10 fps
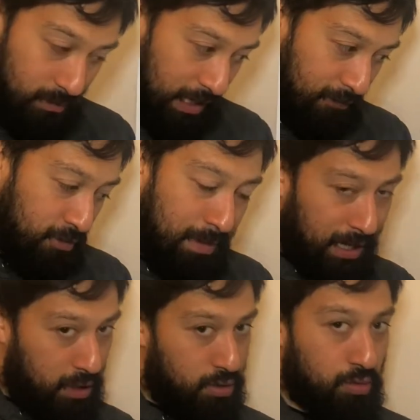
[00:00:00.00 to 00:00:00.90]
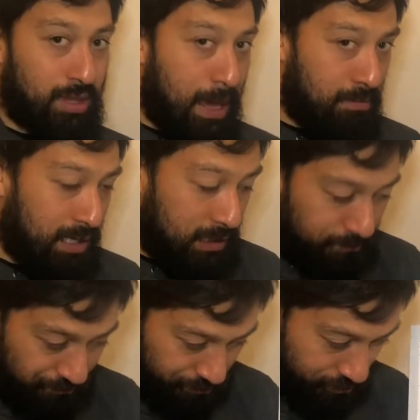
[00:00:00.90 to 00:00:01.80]
And if you make it through that
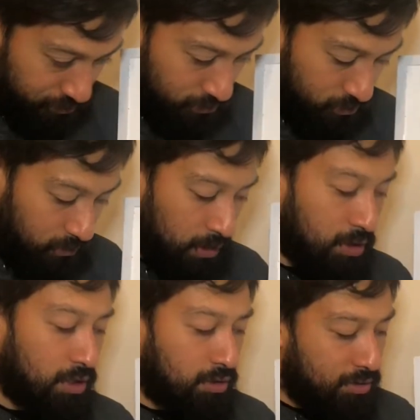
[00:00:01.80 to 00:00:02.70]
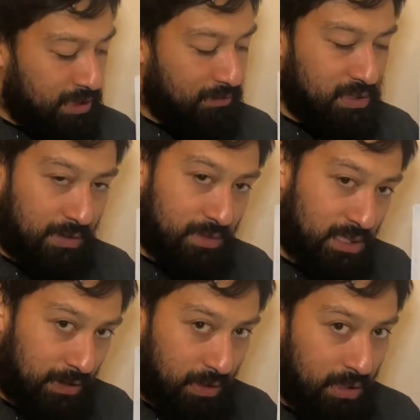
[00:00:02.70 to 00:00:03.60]
minute, you're gonna do
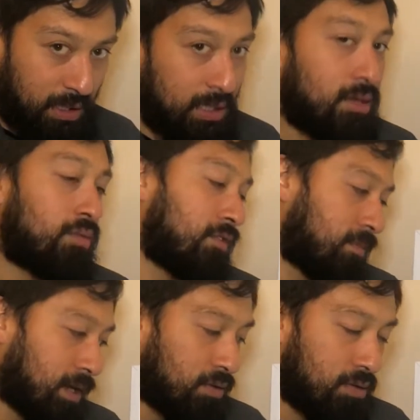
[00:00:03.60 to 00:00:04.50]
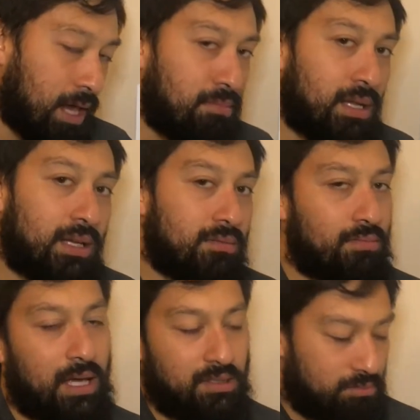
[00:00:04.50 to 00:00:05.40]
7-7-7. Make it through that minute
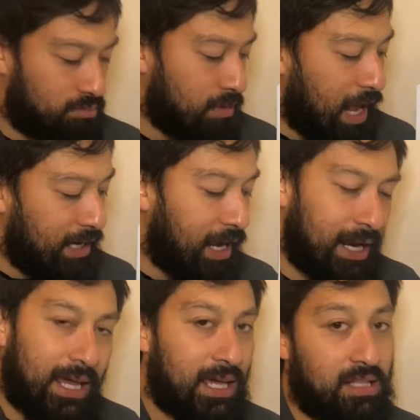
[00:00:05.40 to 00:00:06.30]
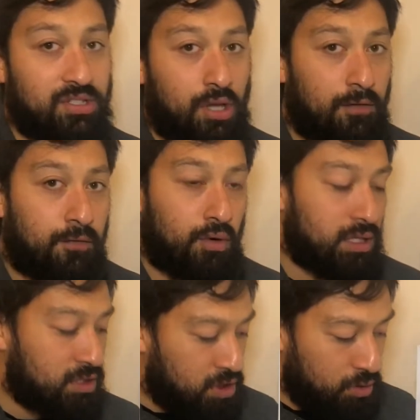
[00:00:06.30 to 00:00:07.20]
and 8-8-8 and so forth
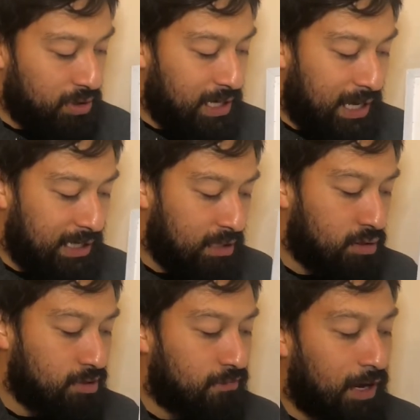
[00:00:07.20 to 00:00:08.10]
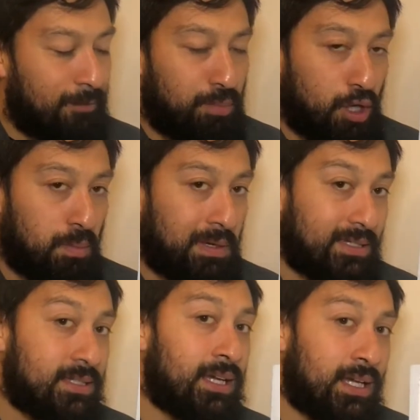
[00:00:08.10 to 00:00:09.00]
until you can't get those 5
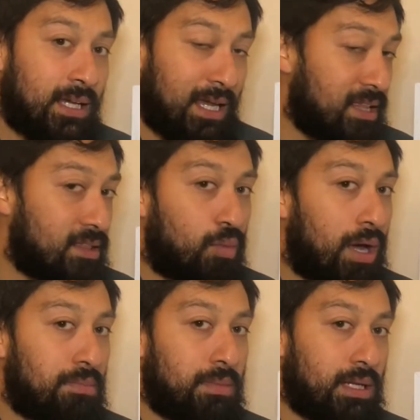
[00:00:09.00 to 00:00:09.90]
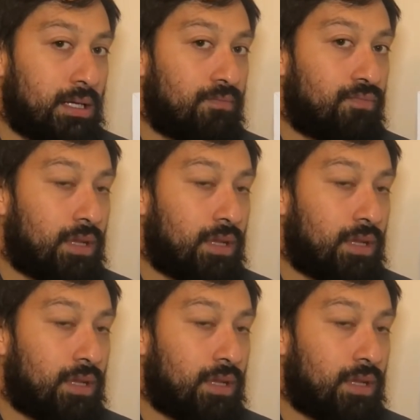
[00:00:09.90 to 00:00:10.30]
burpees in the 1 minute.